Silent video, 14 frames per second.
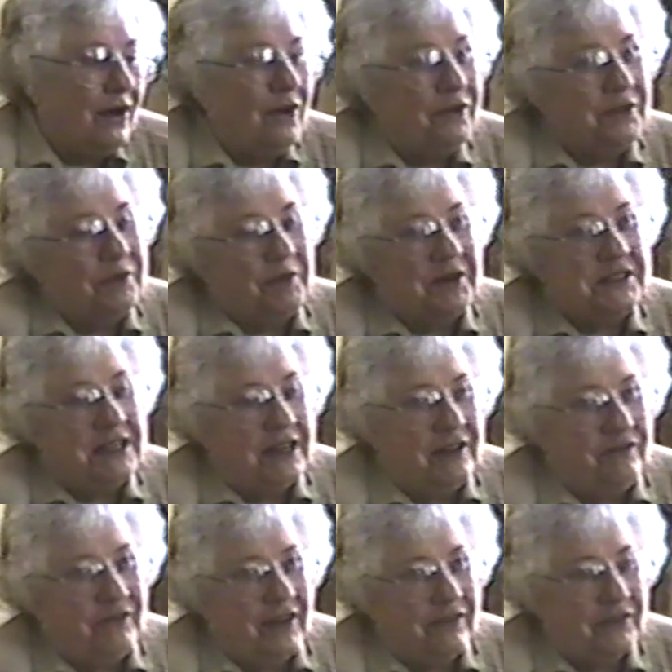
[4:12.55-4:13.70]
Oh, there wasn't any
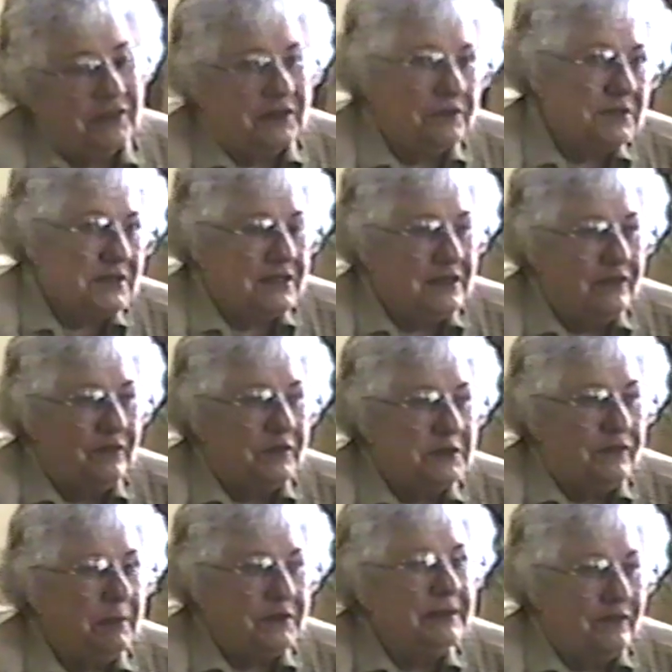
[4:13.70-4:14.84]
favorite. There was a difference.
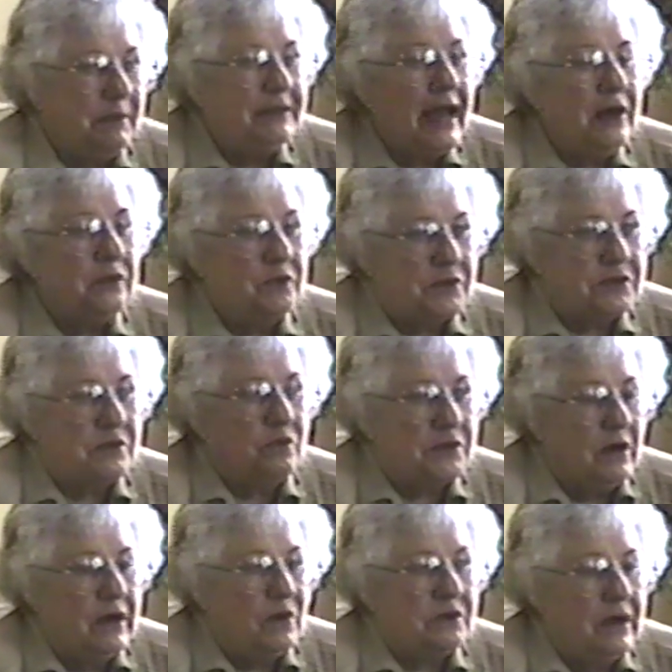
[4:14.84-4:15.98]
But Dad was the
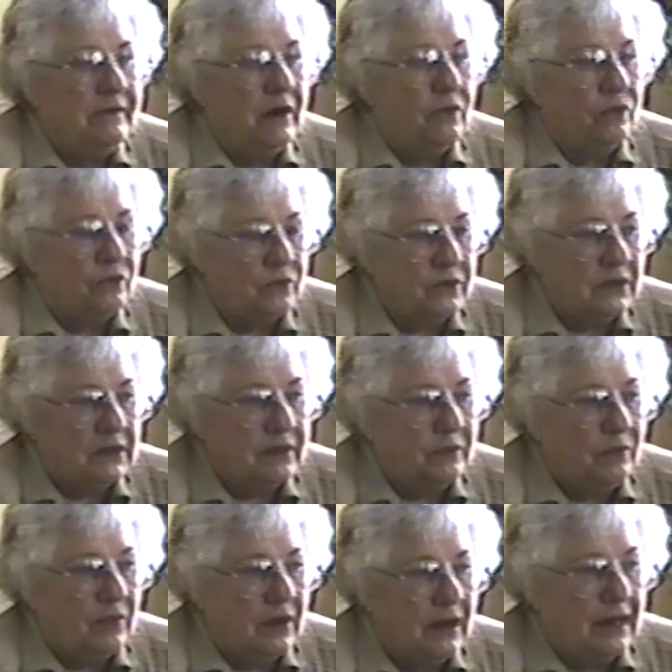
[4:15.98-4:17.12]
one that really
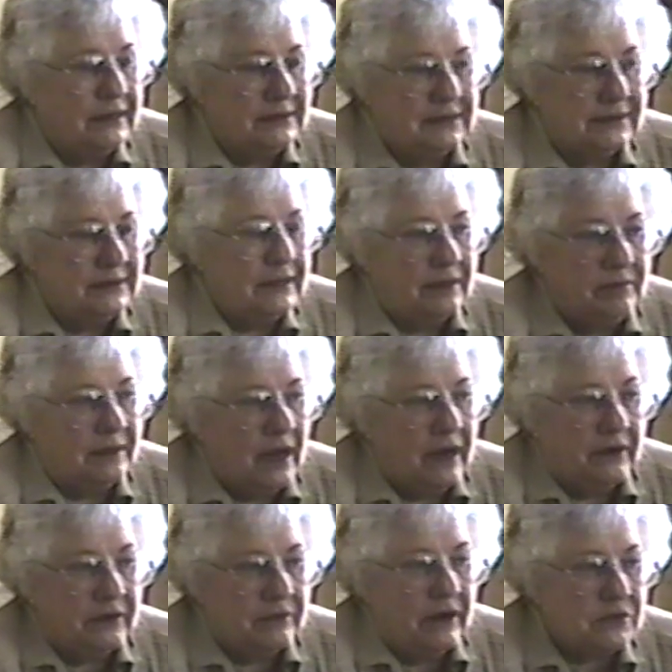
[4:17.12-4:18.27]
was. I just
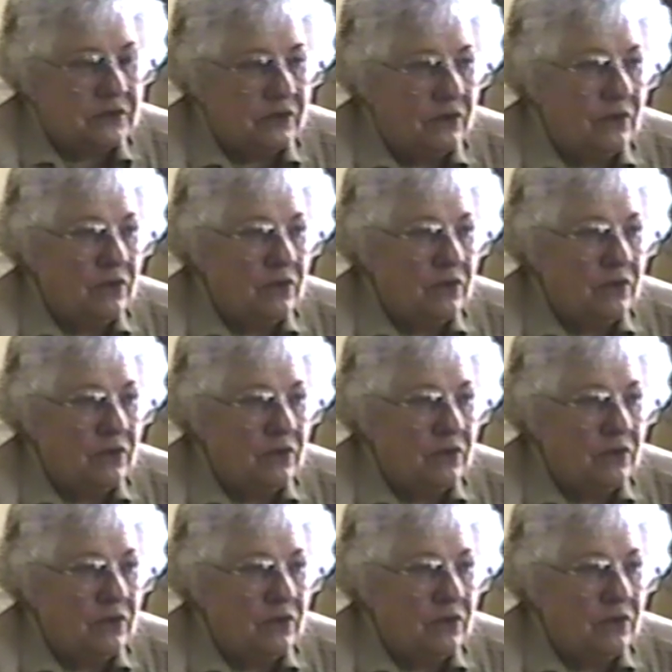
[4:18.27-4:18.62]
admired him so.